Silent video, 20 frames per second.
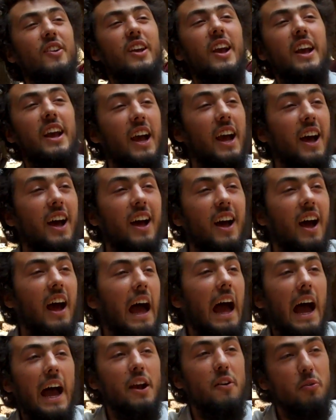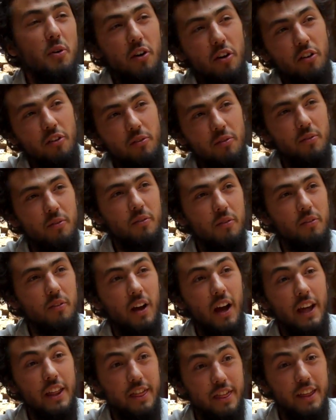Okay, I will,
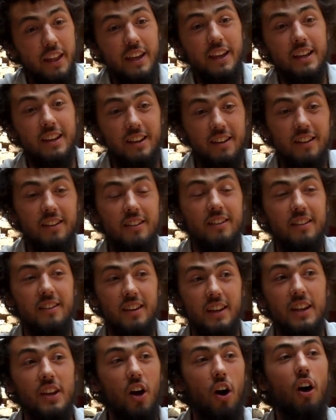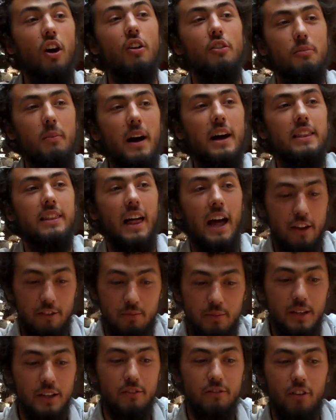I think, in all of my
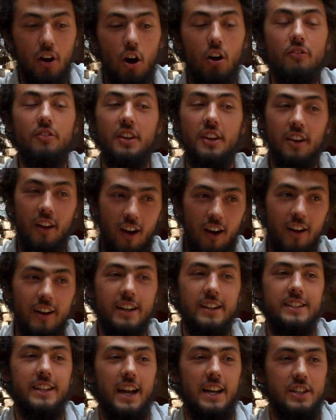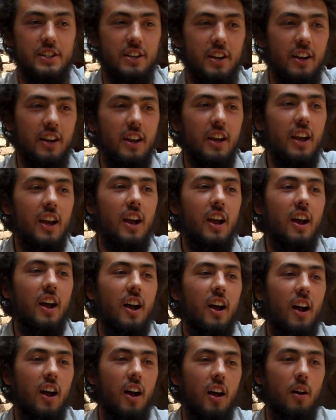life be involved in architecture.
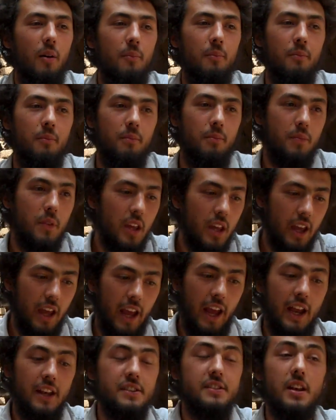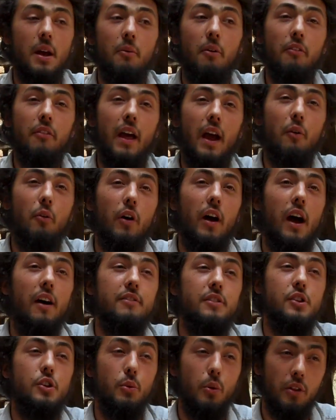And some of that will
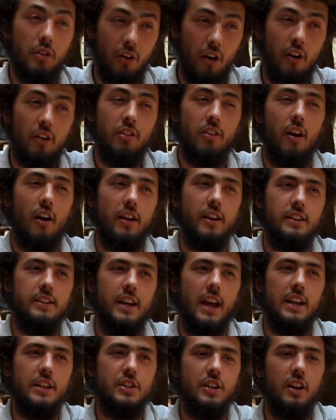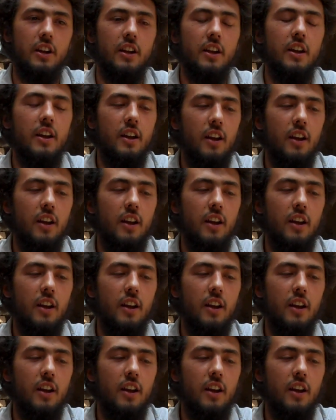have to do with earth architecture.